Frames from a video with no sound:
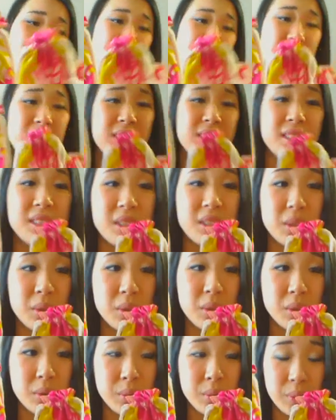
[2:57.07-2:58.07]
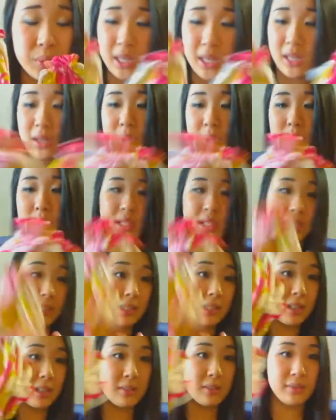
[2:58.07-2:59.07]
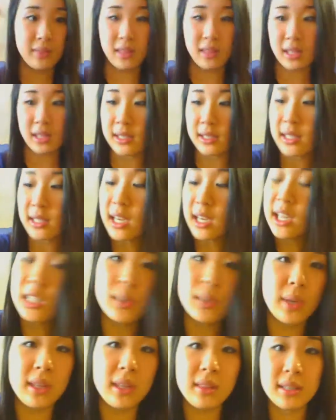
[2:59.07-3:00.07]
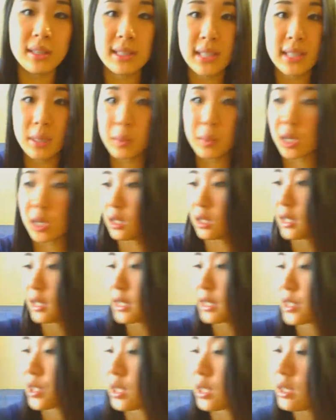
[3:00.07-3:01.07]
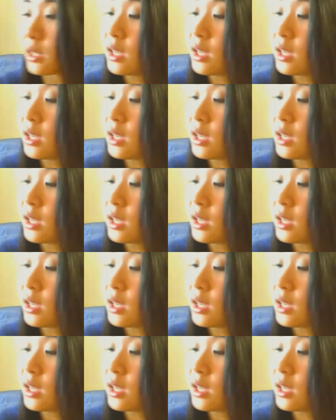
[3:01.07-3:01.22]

So cute. Love these. So in the same collection,